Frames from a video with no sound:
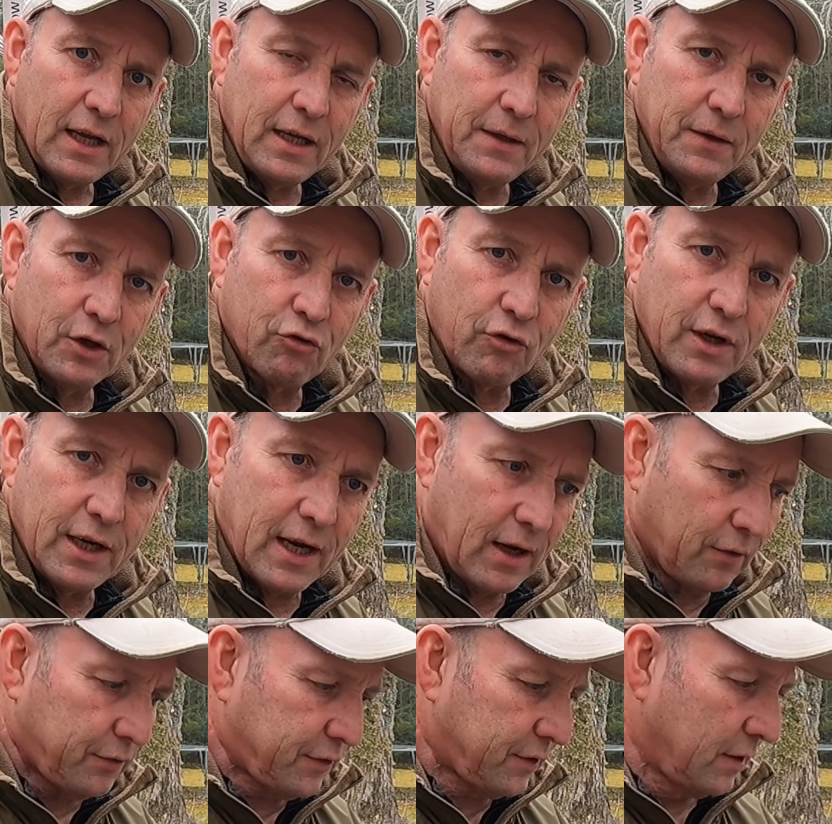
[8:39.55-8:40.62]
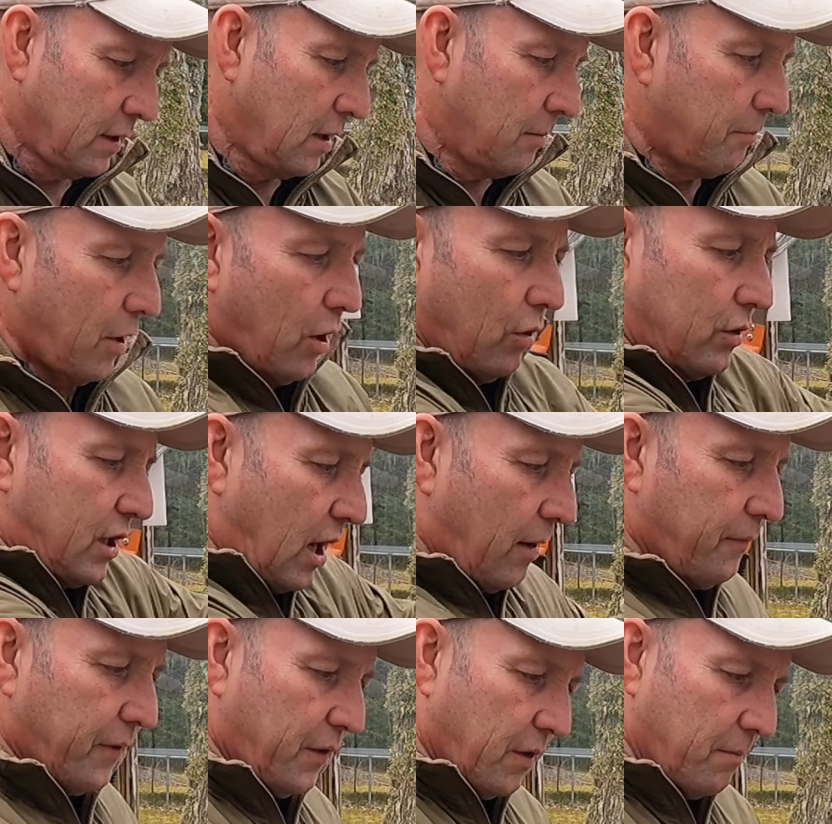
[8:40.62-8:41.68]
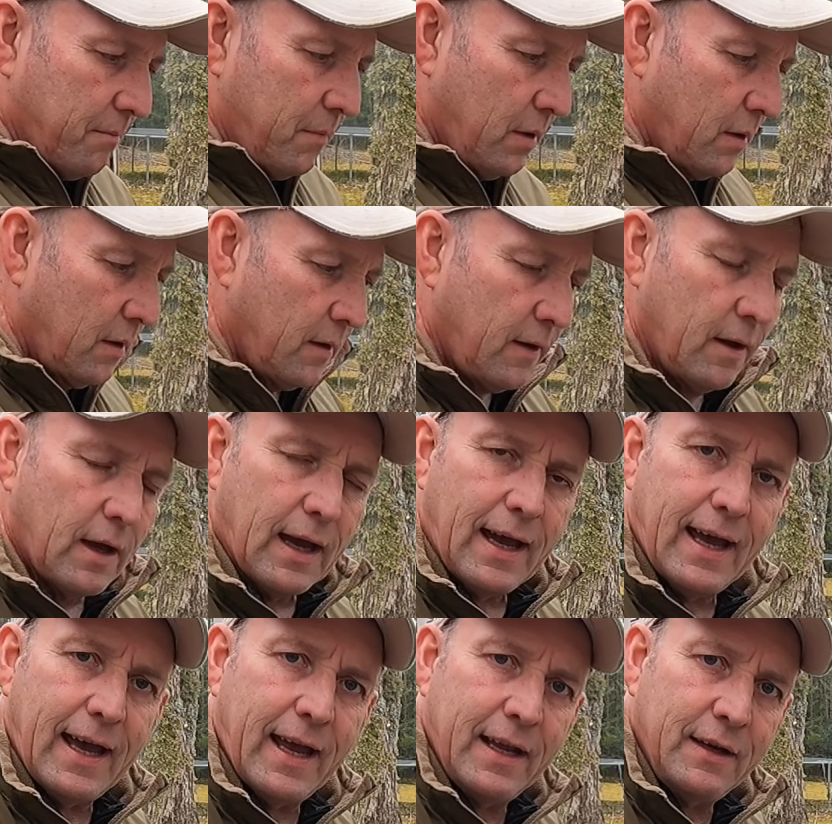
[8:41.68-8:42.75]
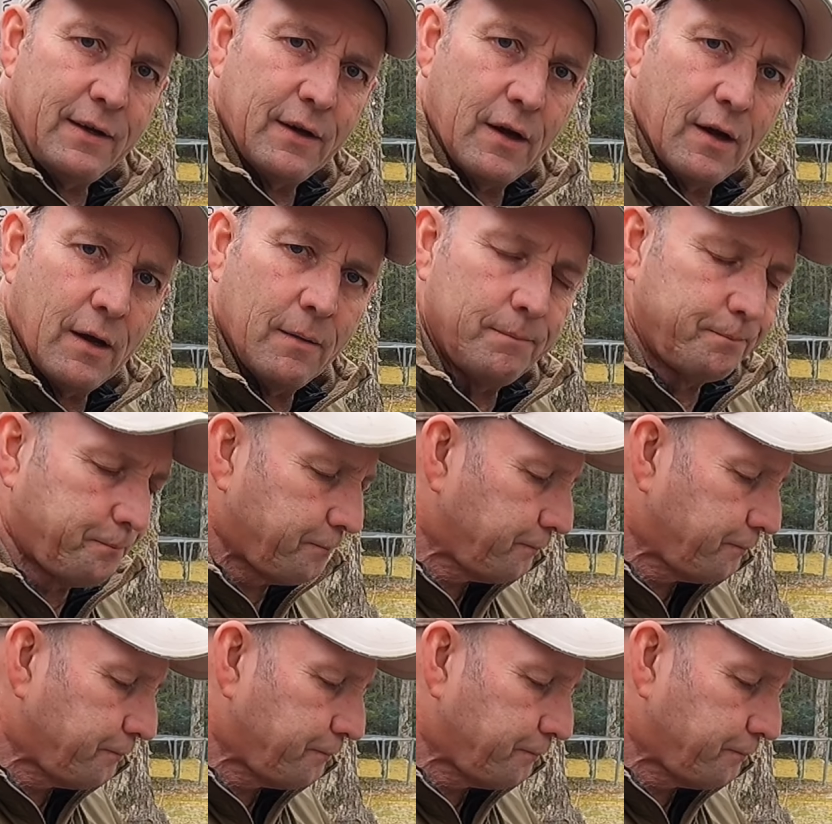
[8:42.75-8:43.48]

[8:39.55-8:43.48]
in the greenhouse, but I'll cover them and uh,